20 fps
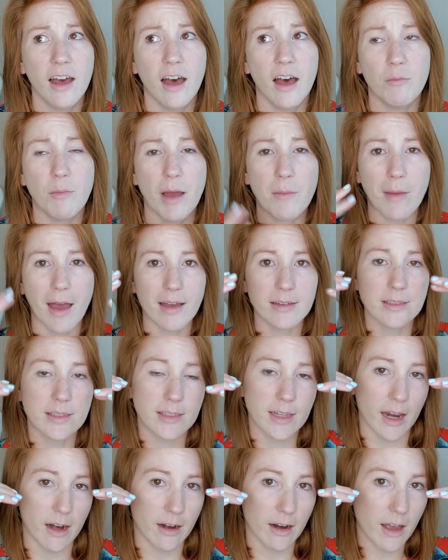my
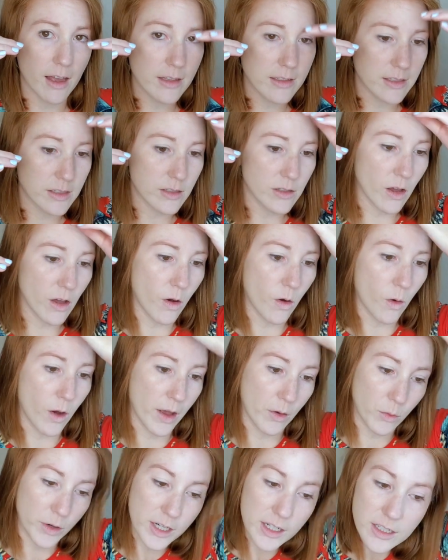mascaras, so I
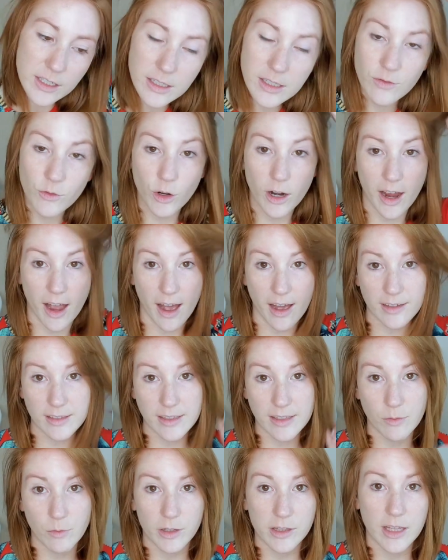went into Sephora, asked
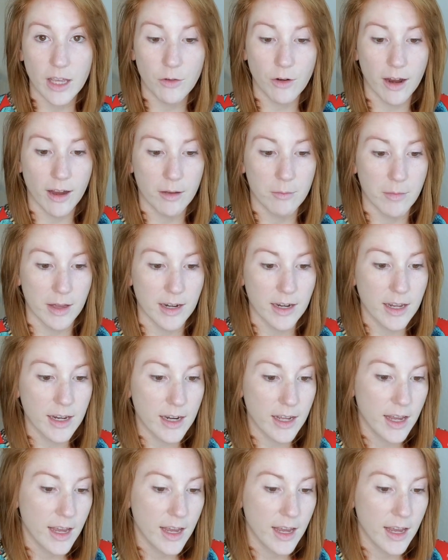them what they recommended,